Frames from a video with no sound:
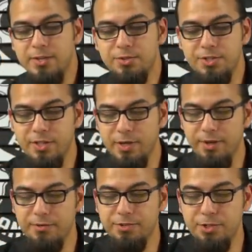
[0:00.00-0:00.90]
you see that you
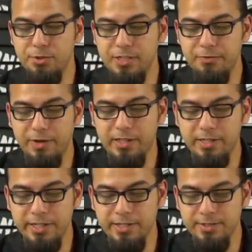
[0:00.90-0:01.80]
have two different L
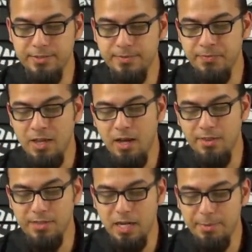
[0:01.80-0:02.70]
E Ds.
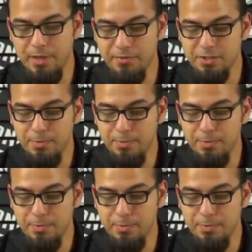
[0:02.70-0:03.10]
On the top you have a